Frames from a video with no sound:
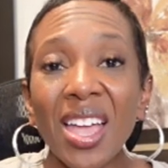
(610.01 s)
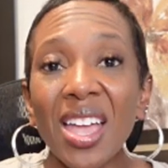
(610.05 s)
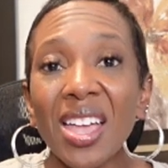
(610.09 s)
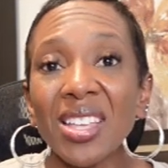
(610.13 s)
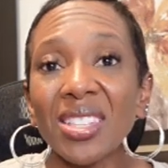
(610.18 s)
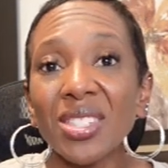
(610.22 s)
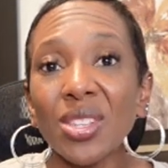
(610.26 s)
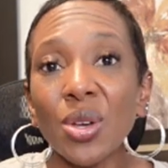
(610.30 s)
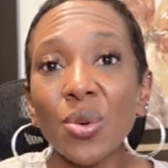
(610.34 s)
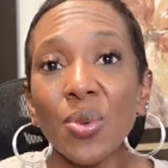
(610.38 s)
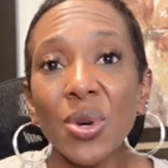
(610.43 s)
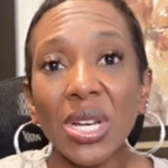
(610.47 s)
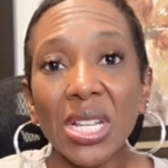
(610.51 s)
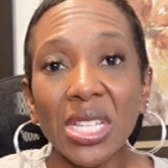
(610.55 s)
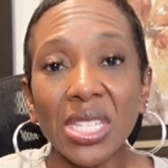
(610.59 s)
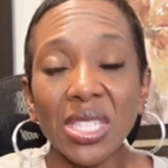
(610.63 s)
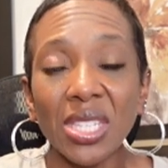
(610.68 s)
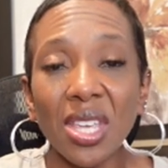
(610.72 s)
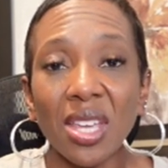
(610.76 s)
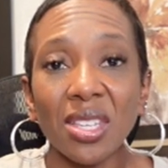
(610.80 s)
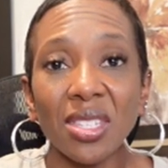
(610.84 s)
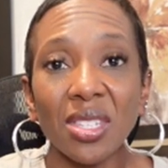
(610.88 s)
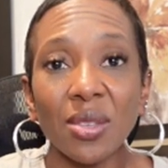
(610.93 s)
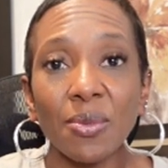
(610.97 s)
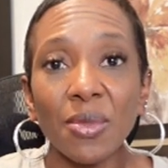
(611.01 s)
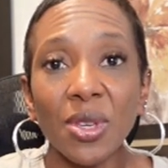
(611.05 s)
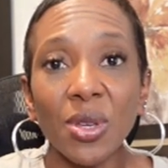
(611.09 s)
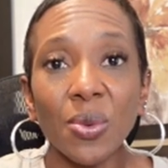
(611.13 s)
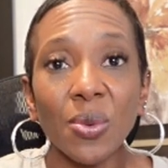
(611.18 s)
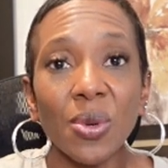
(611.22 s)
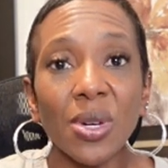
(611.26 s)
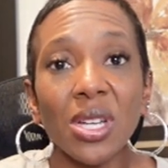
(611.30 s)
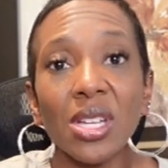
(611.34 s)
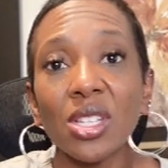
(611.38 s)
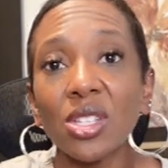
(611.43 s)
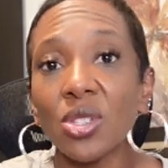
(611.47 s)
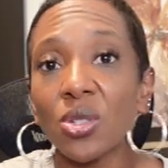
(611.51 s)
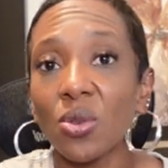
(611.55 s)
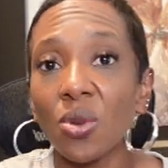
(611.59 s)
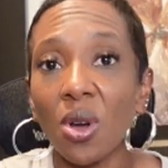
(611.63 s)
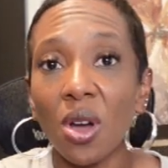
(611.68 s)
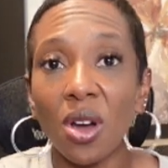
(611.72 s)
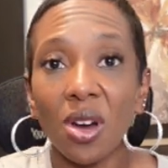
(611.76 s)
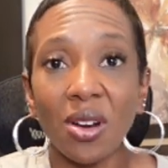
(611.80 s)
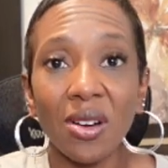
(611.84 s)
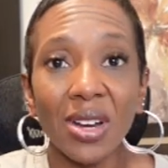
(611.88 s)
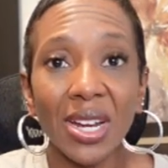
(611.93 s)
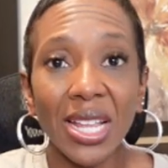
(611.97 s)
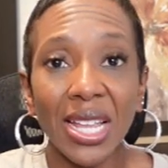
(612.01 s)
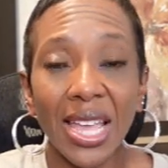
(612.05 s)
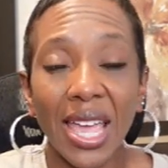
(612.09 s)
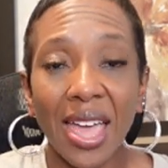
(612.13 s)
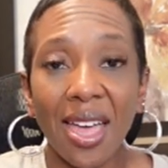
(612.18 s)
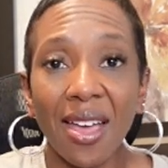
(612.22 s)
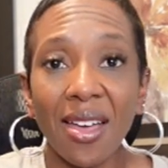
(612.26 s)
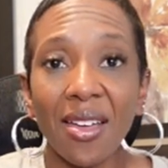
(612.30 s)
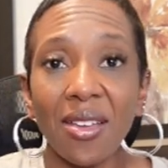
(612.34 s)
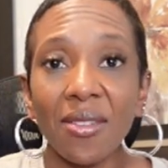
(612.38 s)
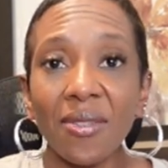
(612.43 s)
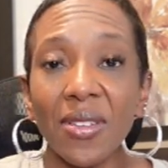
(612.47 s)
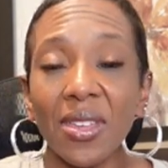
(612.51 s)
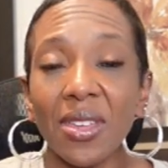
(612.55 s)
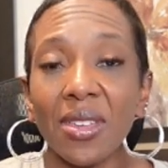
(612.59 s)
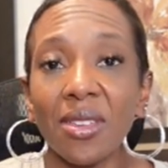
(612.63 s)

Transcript: And so what he said to me was, you already have